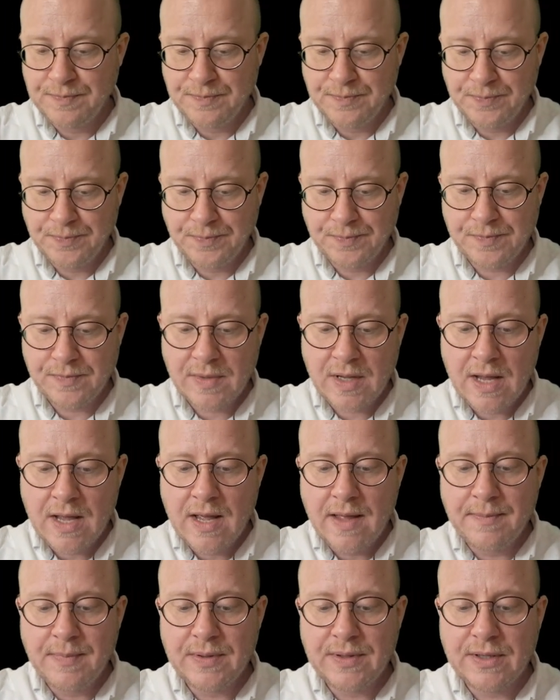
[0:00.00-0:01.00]

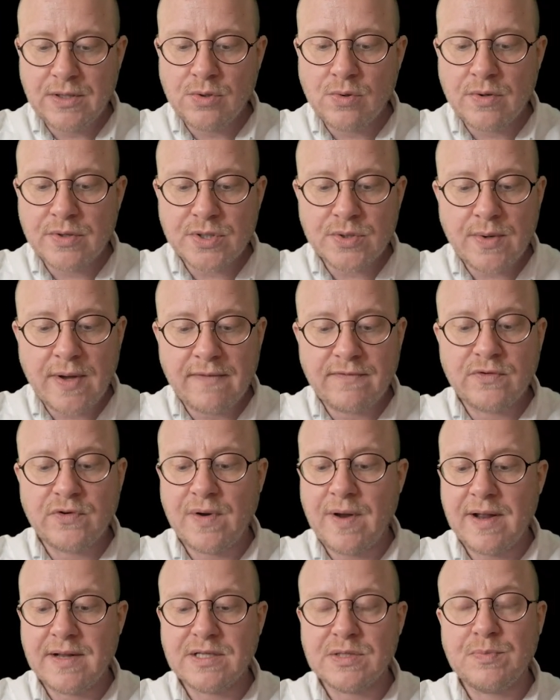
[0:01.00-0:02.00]
but then you also have
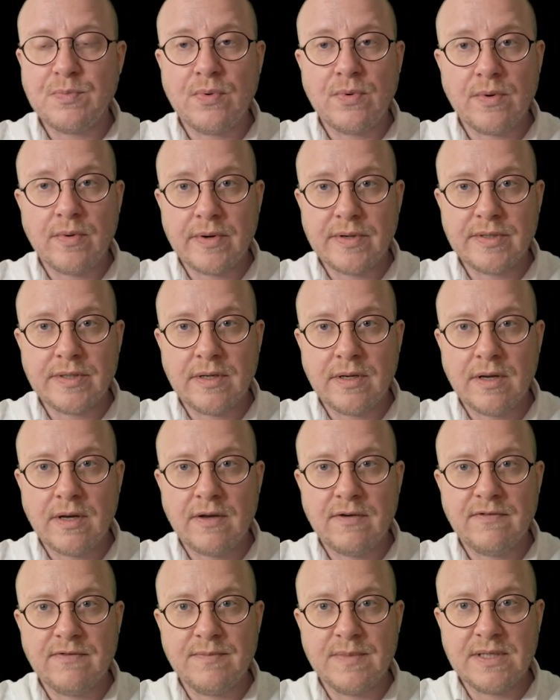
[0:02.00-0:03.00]
transport
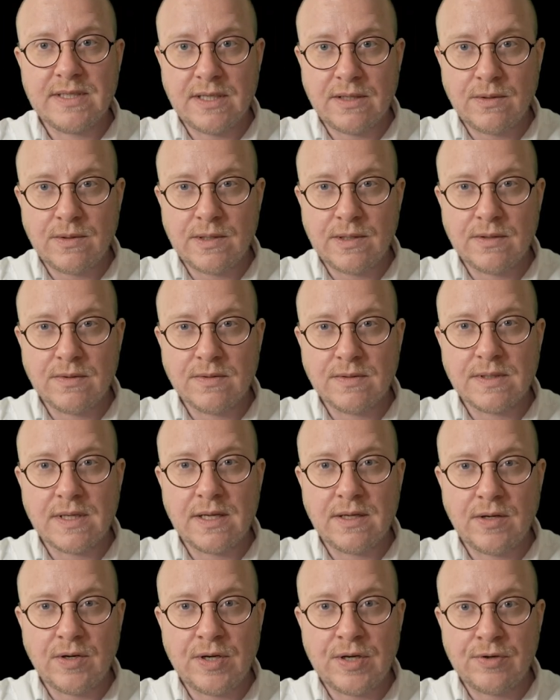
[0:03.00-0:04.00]
of materials
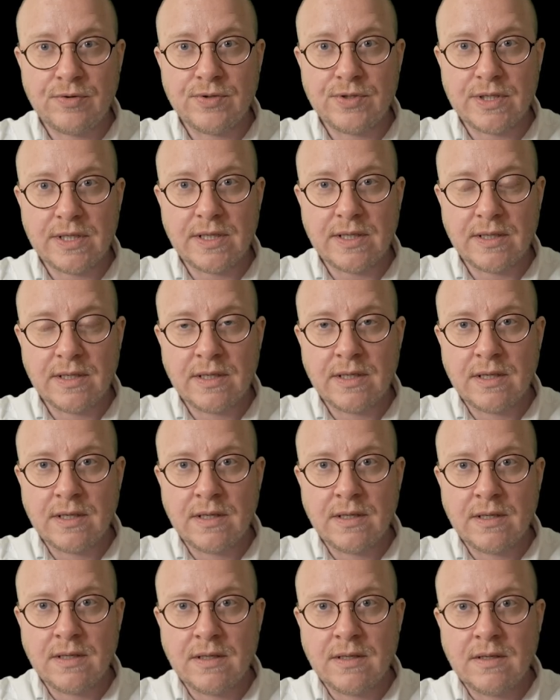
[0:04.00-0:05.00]
and energy.
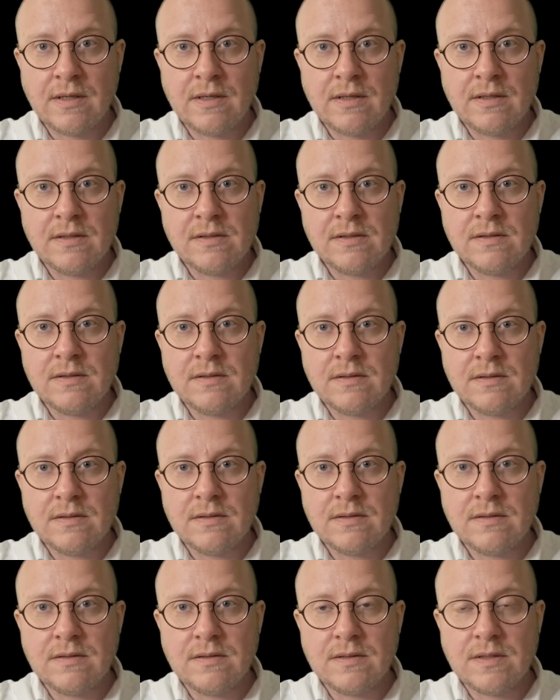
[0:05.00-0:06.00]

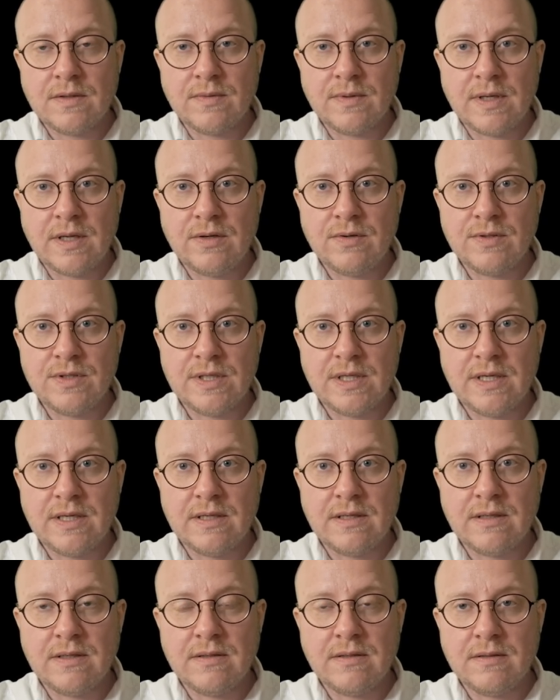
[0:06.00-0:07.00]
So the energy
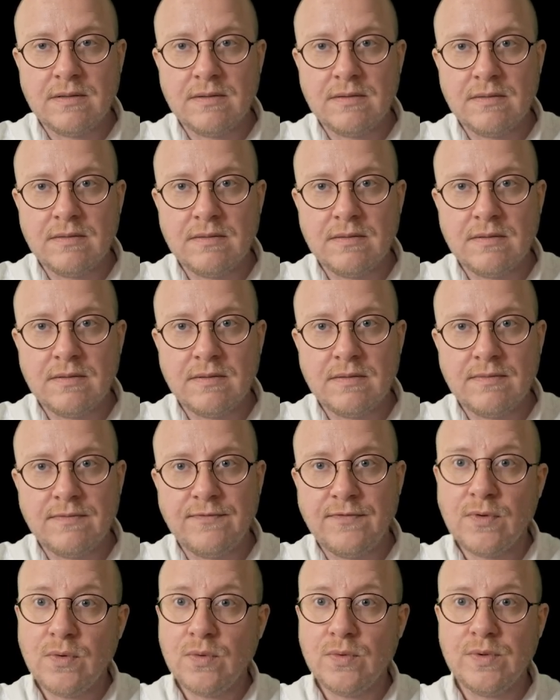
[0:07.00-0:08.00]
and
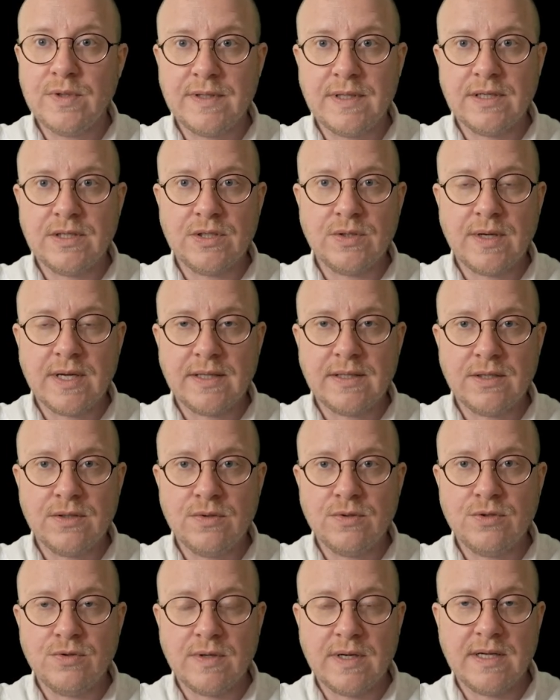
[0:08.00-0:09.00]
food that you get, the
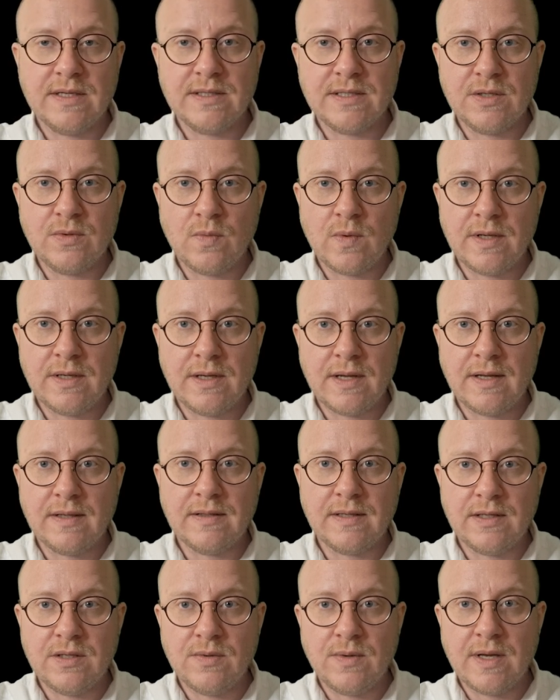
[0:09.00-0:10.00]
nutrients and whatnot
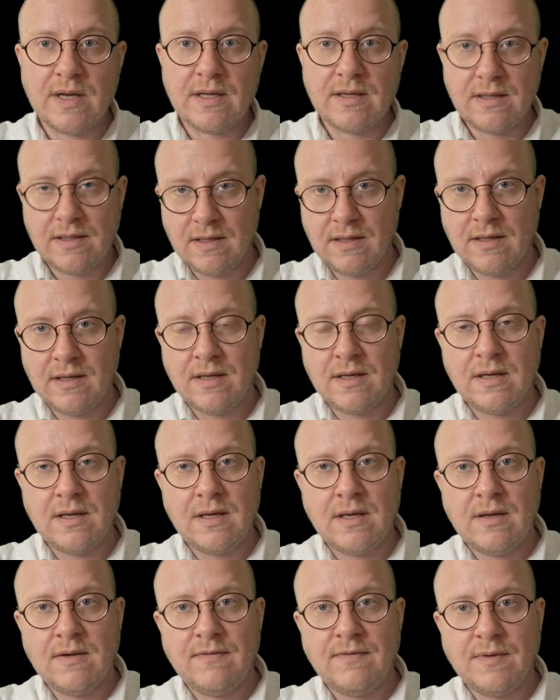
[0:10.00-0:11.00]
that you get
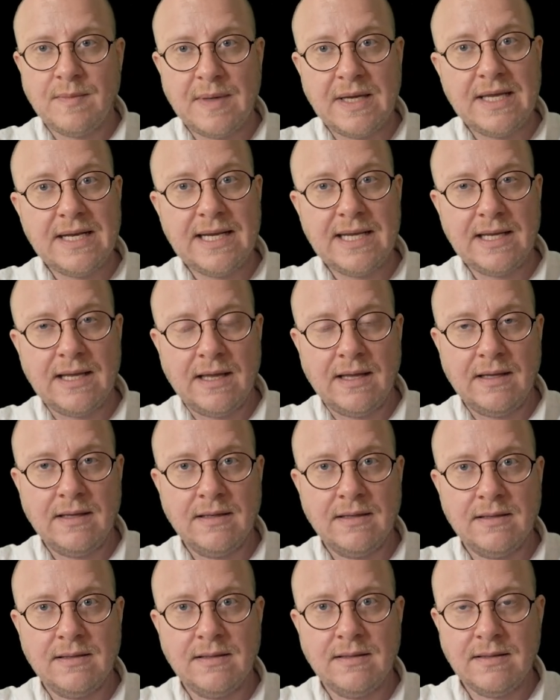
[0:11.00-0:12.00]
from eating,
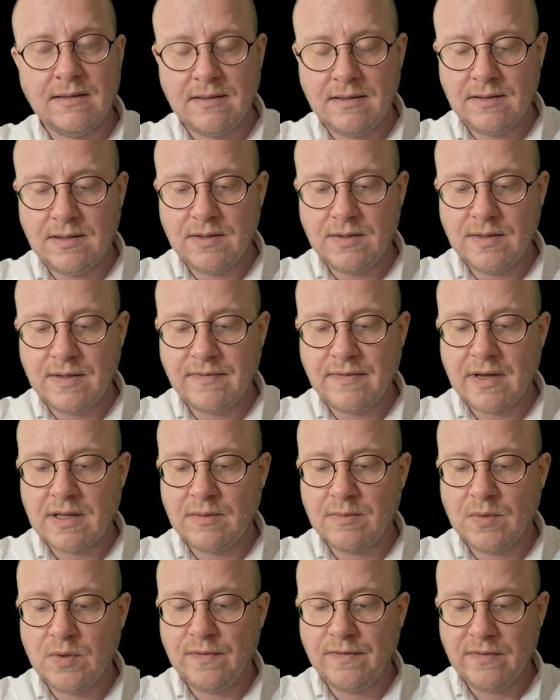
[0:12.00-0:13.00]
they've got to
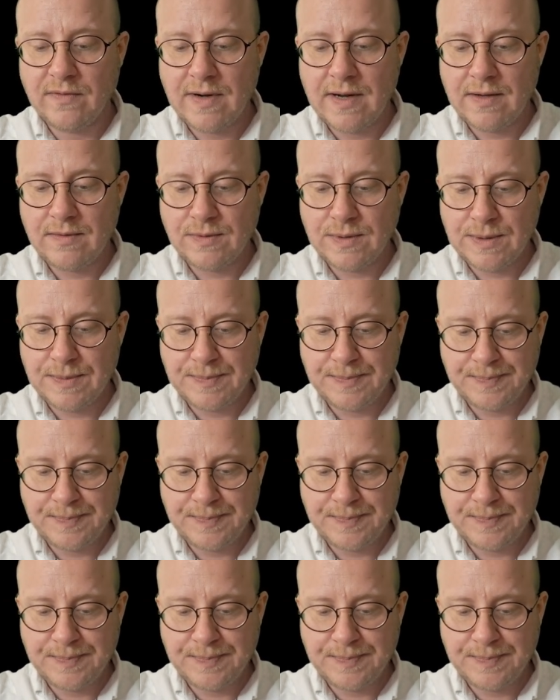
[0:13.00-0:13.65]
move around.